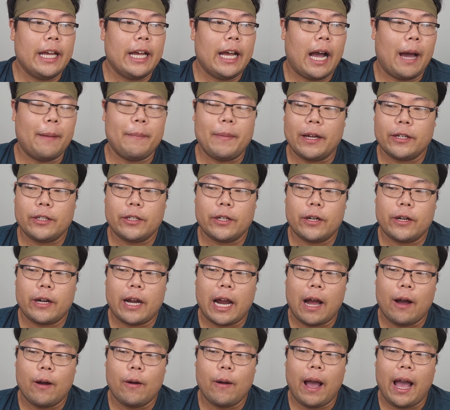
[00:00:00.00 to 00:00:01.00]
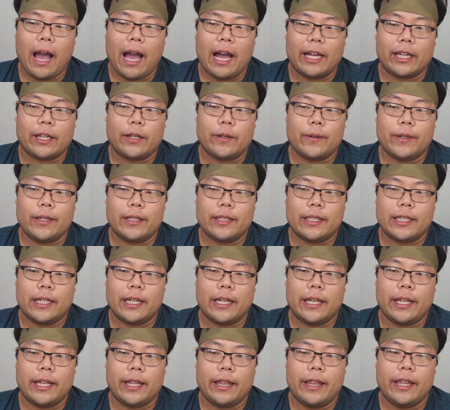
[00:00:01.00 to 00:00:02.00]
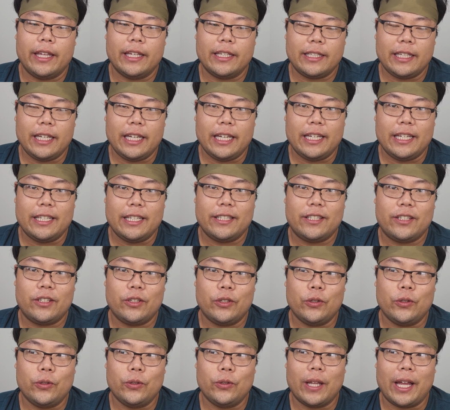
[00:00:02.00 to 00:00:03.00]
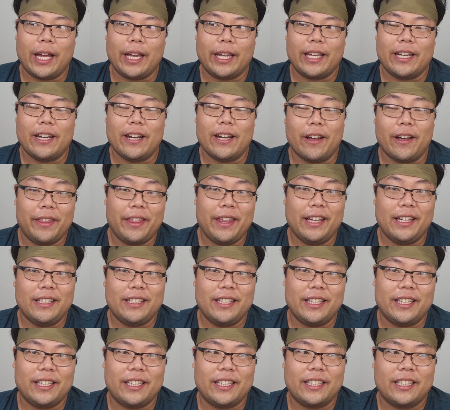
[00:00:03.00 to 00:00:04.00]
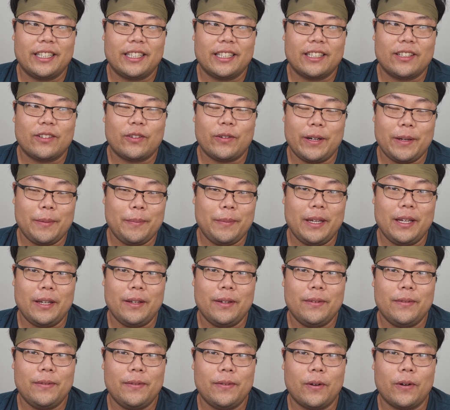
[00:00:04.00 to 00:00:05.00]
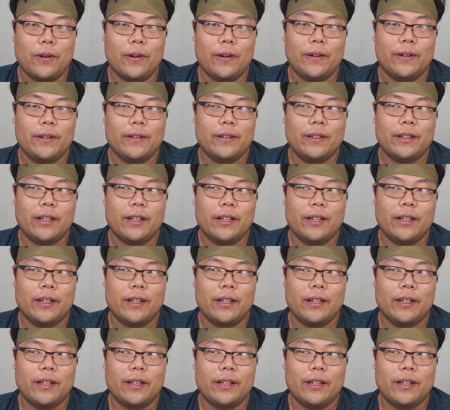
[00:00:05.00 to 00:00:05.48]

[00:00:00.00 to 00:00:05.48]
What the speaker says: I'm not sure how accurate this is to like an authentic cream beef, or